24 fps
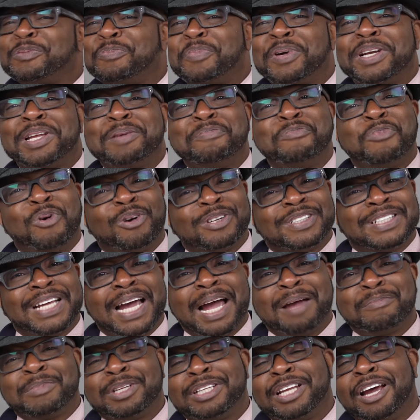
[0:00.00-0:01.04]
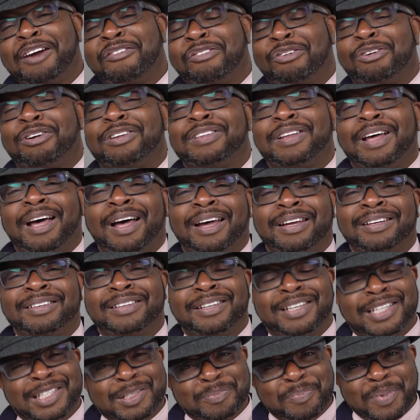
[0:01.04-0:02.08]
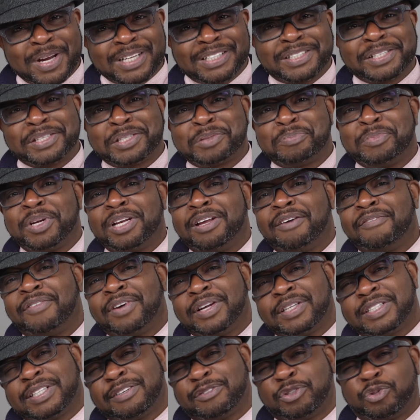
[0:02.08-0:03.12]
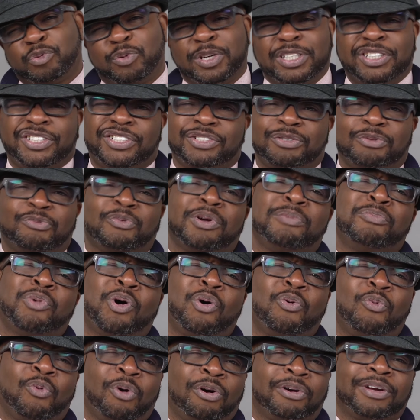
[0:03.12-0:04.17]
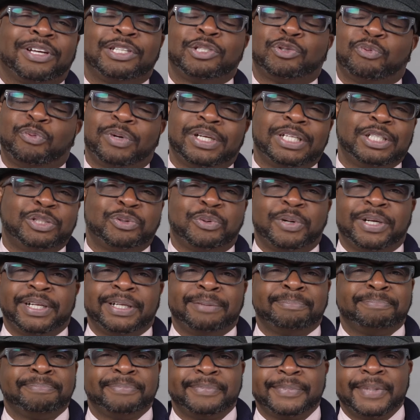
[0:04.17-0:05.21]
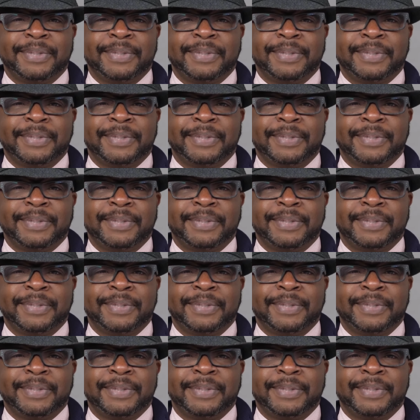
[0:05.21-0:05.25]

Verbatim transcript: spending more time than ever online, especially as many of us have switched to remote work in 2020.